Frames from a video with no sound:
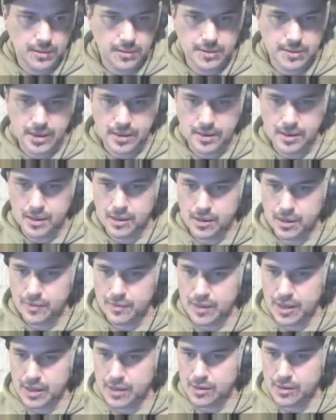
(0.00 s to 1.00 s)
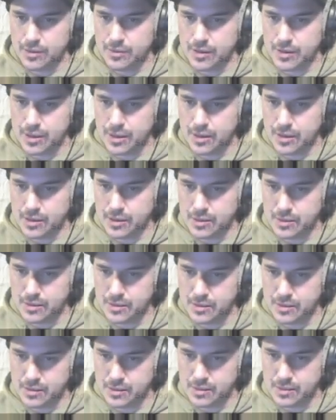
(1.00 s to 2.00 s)
Now that I got that going
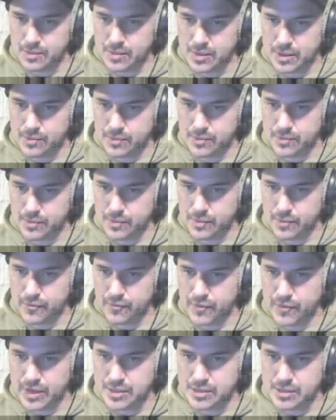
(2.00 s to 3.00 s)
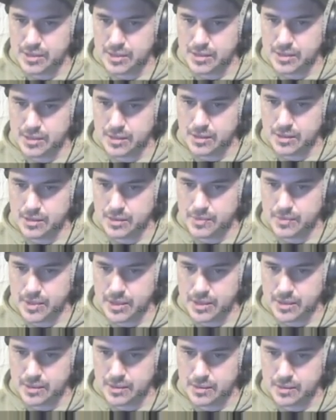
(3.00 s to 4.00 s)
on, I'm going to fix this a little
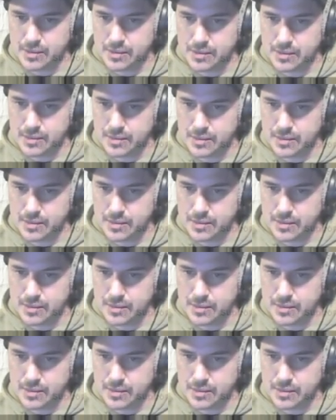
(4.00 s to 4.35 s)
bit and